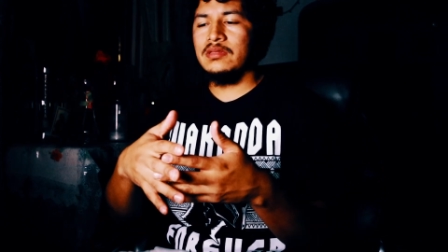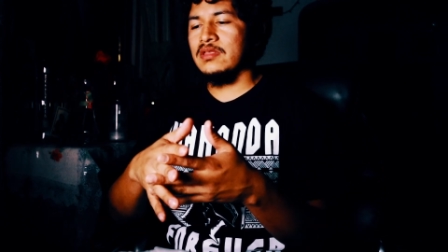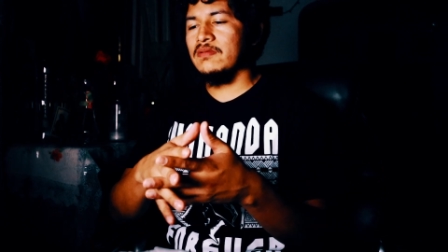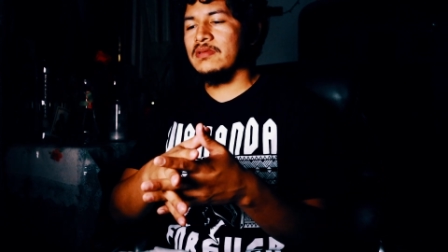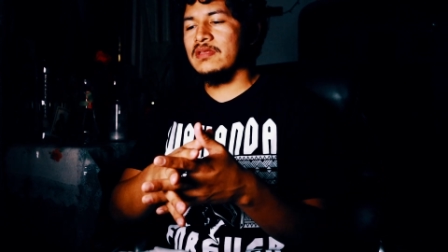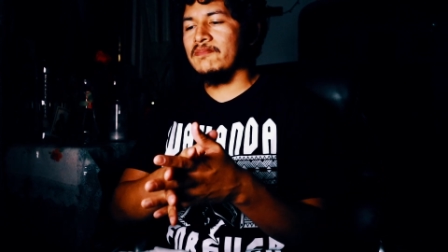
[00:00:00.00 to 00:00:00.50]

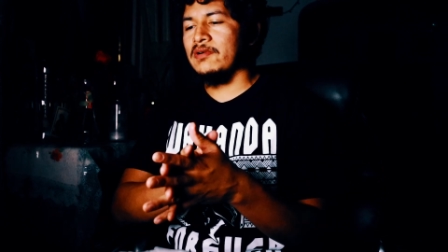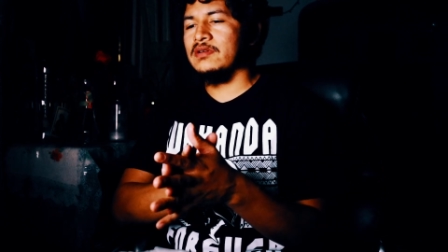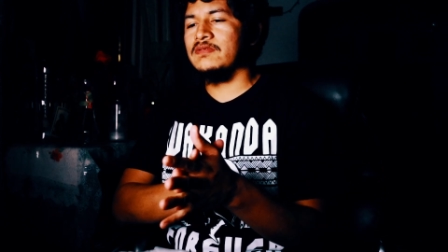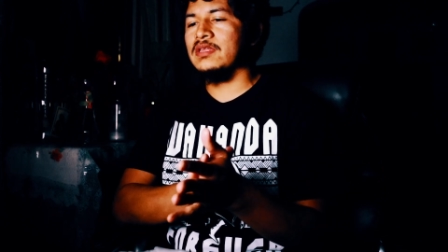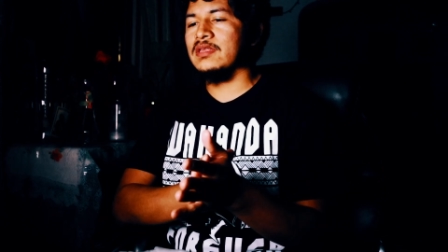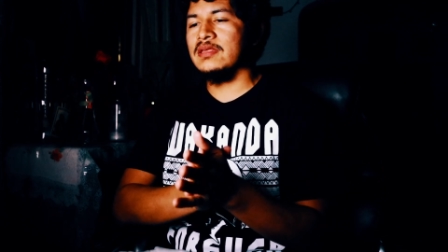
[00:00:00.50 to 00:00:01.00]
She was part
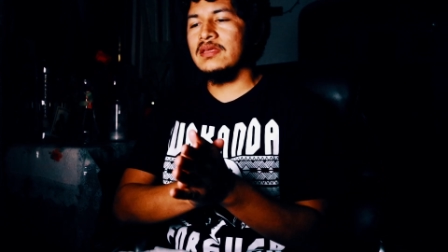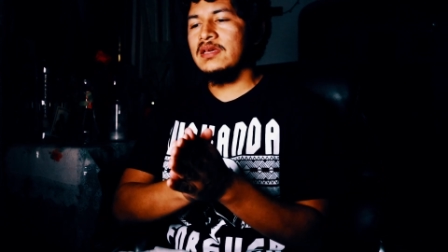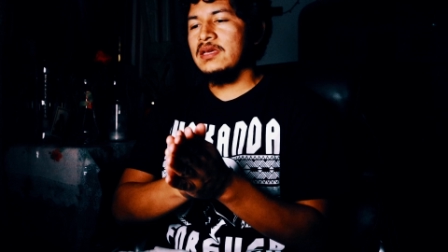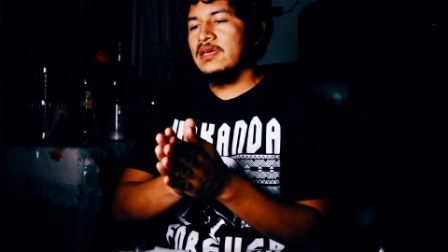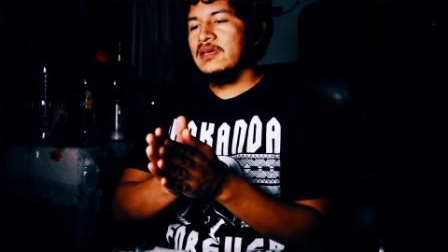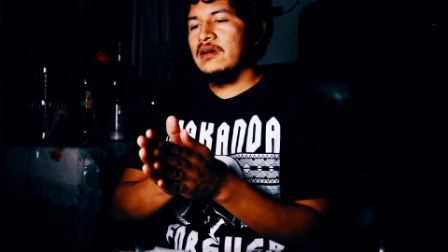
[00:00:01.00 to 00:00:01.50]
of this
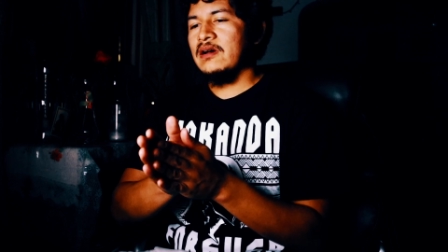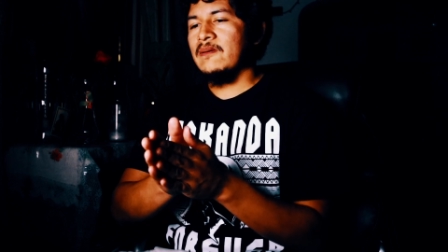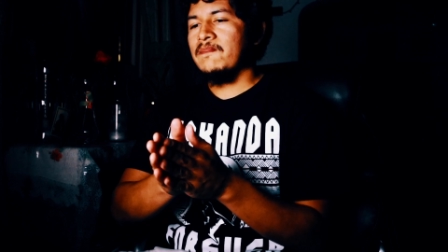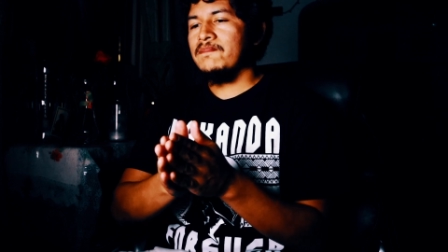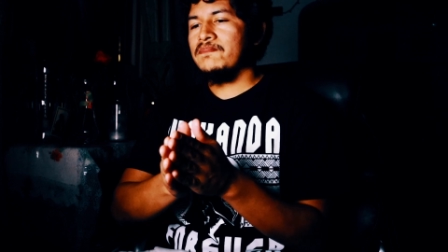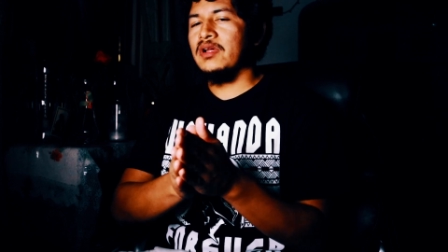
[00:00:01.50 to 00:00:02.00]

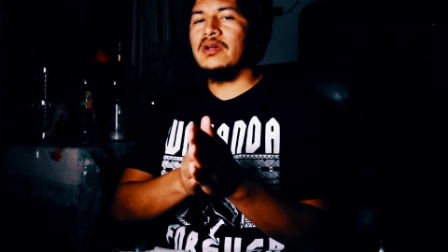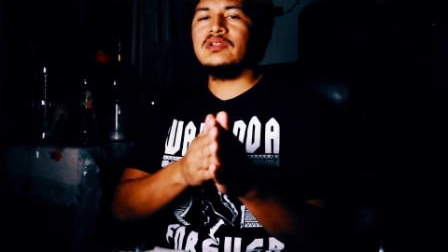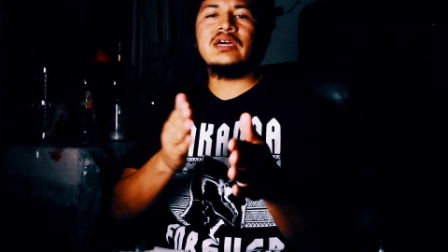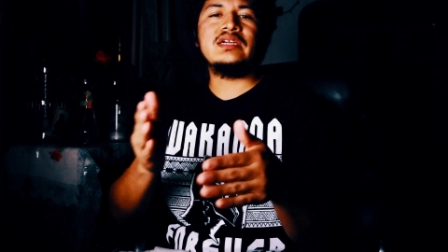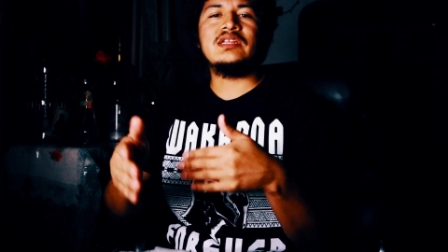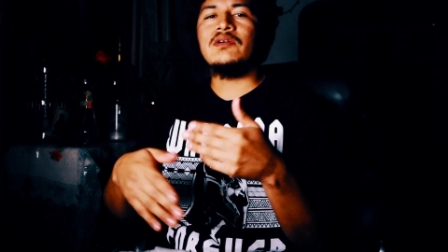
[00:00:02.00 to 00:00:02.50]
plot
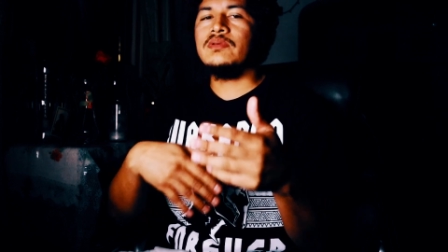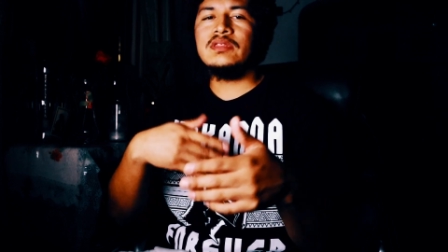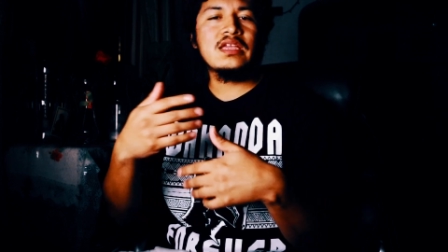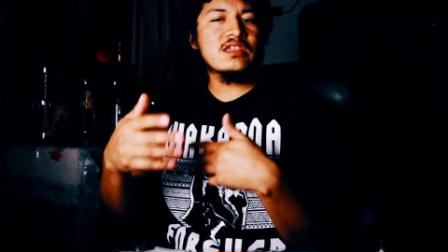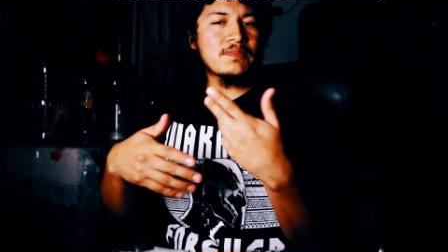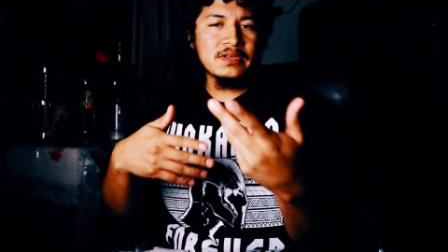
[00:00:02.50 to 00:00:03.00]
line
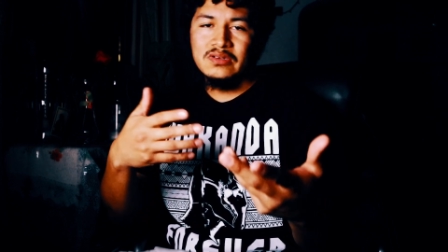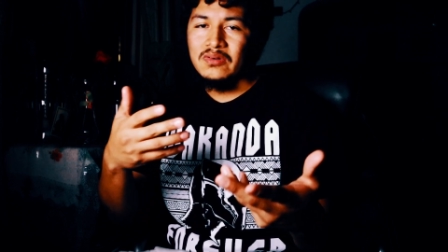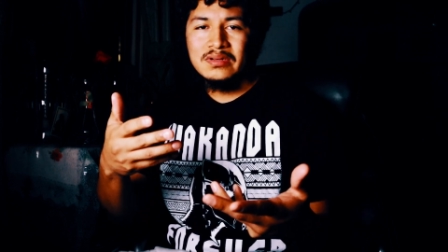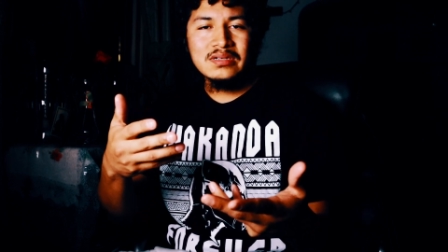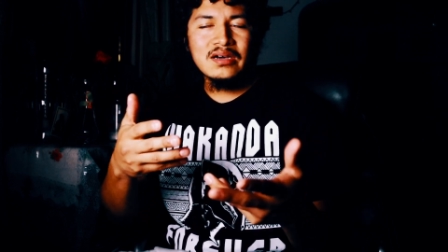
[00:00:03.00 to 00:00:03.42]
that's been going